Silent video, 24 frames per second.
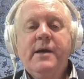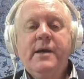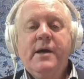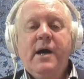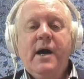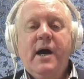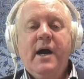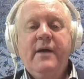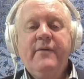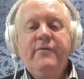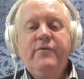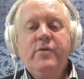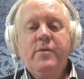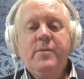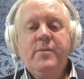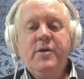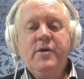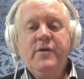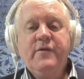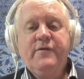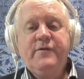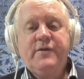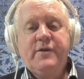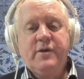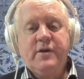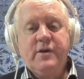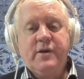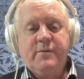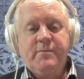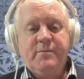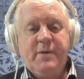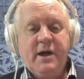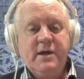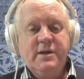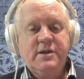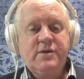I have removed the
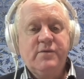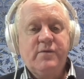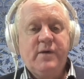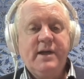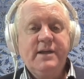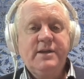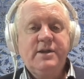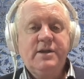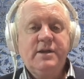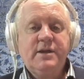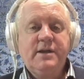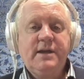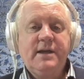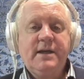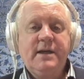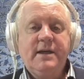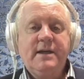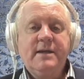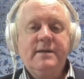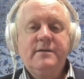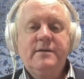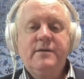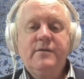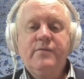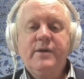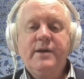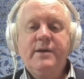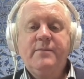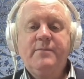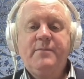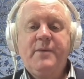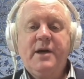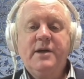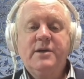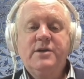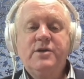punctuation here. The written
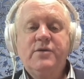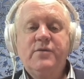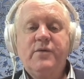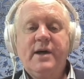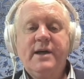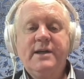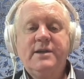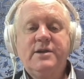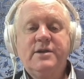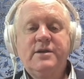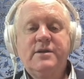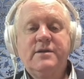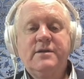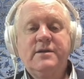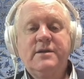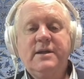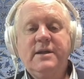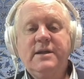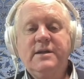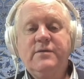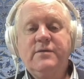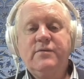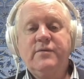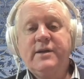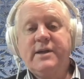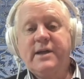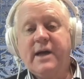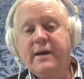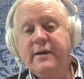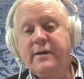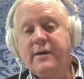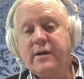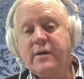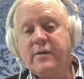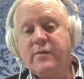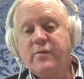punctuation is
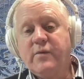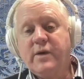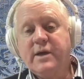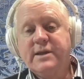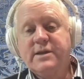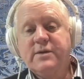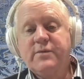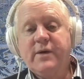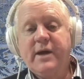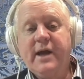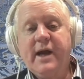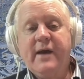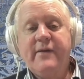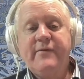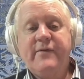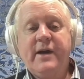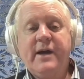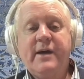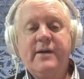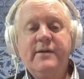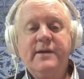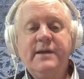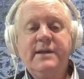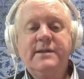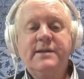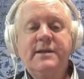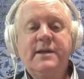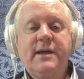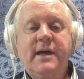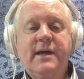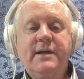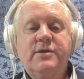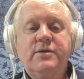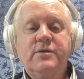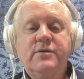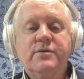redundant once we have our
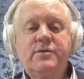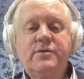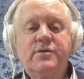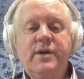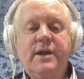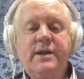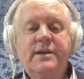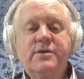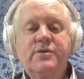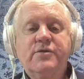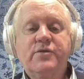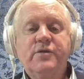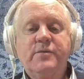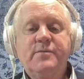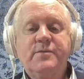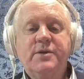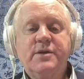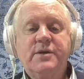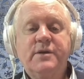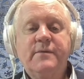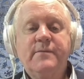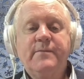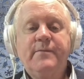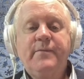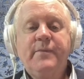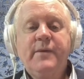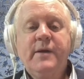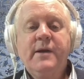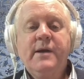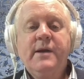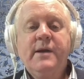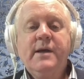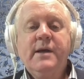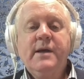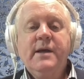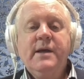intonational transcription,
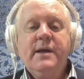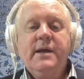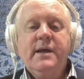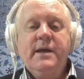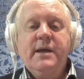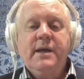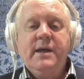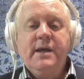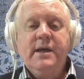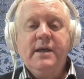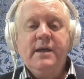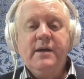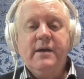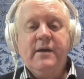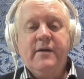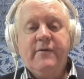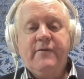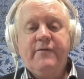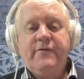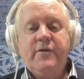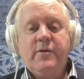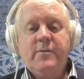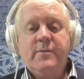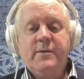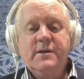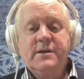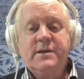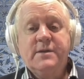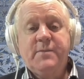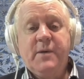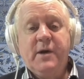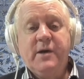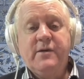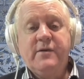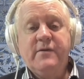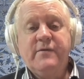here from a
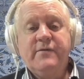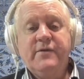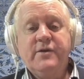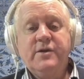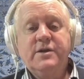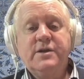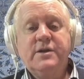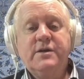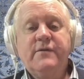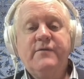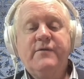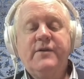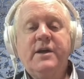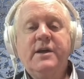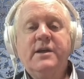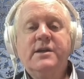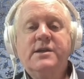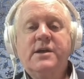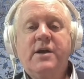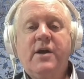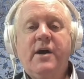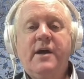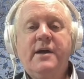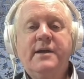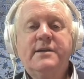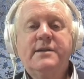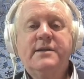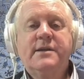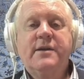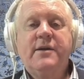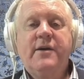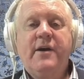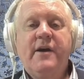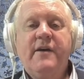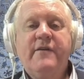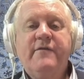spoken version of these lines
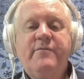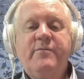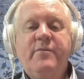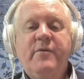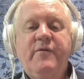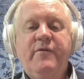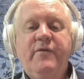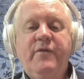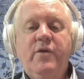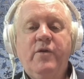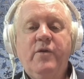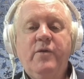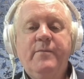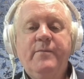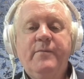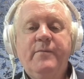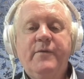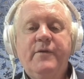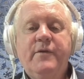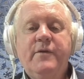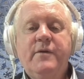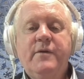that I have performed.